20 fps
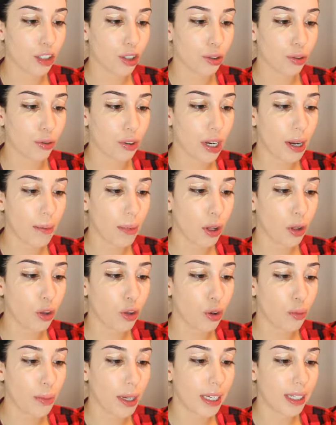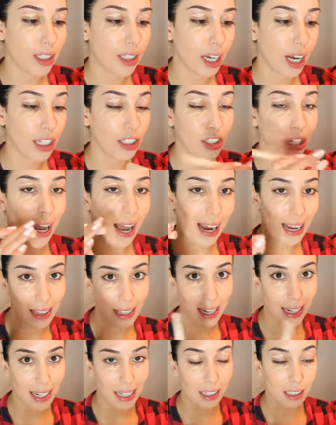Dream Lumi Touch
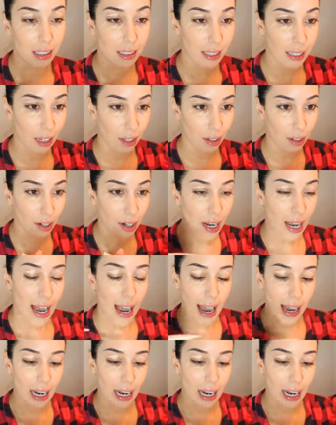Highlighting Concealer.